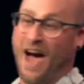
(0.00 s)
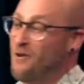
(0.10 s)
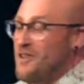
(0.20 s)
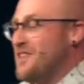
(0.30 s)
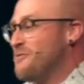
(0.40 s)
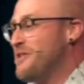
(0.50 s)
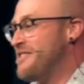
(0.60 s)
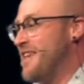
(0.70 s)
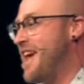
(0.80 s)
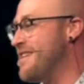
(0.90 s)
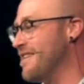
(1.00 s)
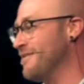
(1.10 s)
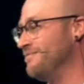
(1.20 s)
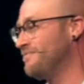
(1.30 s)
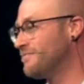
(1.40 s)
I don't think that's what he's saying
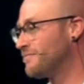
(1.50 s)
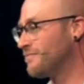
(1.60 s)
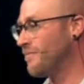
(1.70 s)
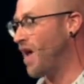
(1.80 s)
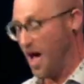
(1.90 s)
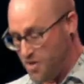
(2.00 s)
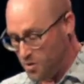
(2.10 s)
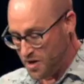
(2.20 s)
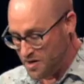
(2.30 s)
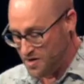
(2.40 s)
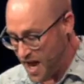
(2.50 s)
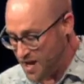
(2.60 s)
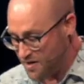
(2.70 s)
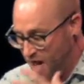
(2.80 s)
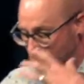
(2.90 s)
here. I think what he's
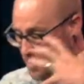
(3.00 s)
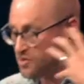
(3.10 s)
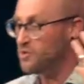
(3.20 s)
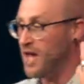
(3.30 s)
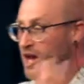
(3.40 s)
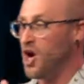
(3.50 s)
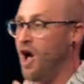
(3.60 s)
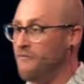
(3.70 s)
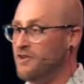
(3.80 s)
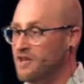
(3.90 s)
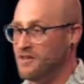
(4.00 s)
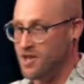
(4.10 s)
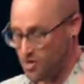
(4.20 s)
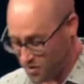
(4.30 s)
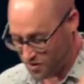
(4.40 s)
saying is that as you get confidence in your